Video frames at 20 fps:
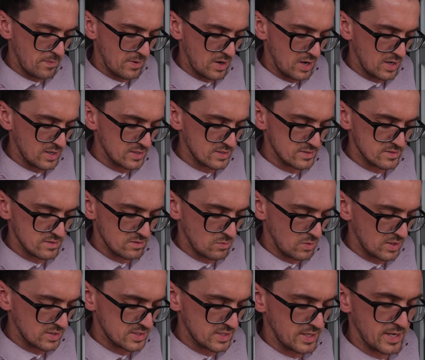but
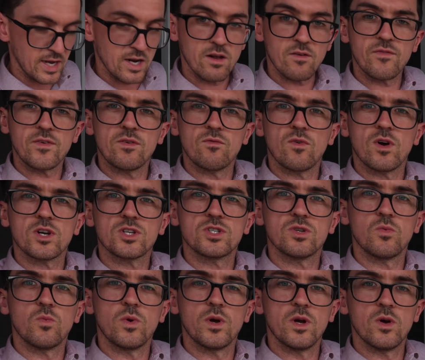once again, I think
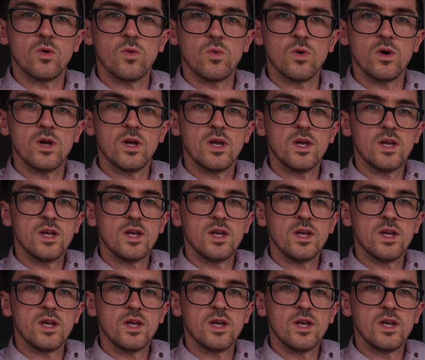Russia will